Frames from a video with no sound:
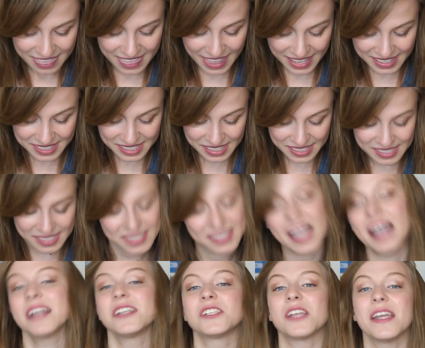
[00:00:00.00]
This is
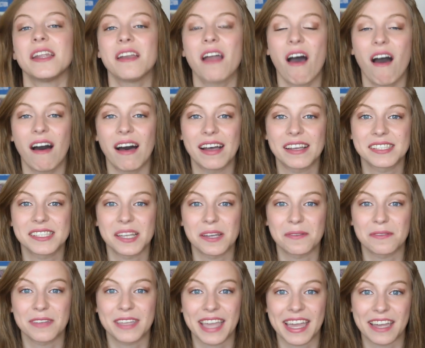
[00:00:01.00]
such an
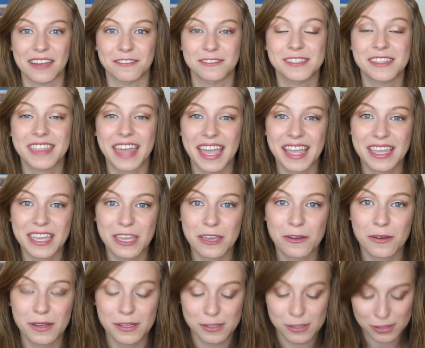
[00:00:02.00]
awesome gift. Thank
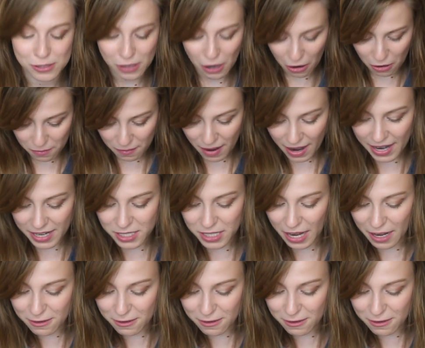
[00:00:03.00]
you so much.